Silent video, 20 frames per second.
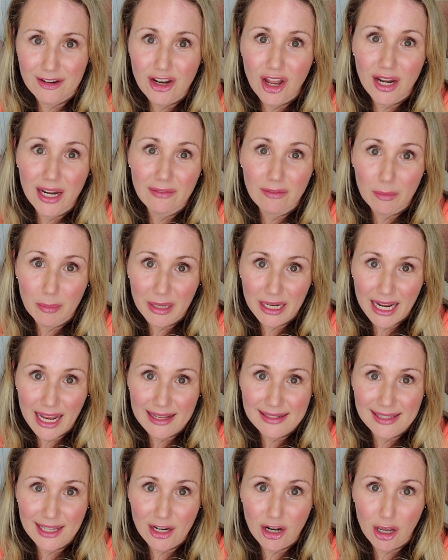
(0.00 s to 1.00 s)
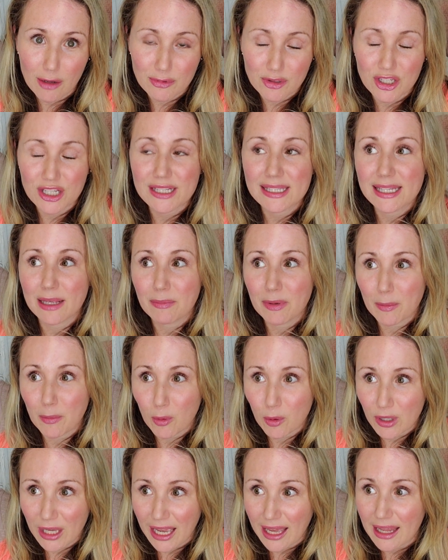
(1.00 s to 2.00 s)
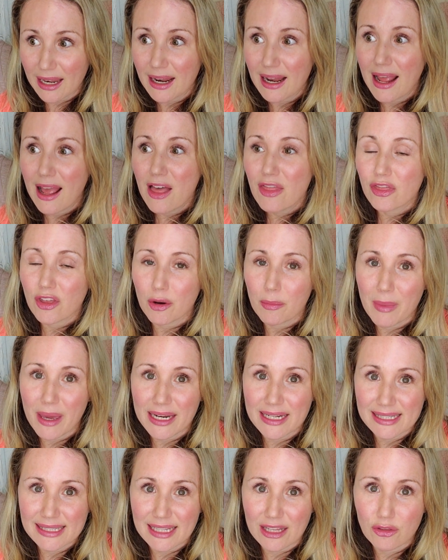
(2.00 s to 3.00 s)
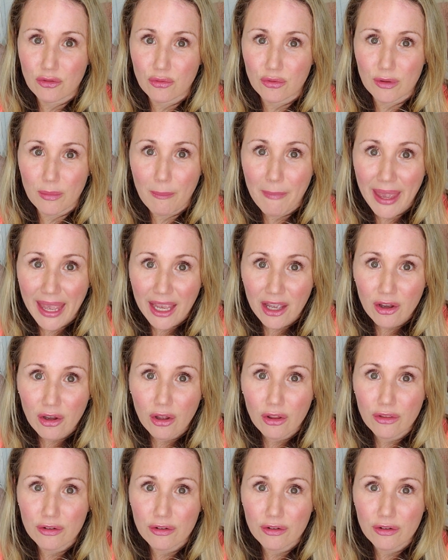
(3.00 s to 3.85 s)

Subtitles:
Not everybody has that option. Some people get their medicine through the mail.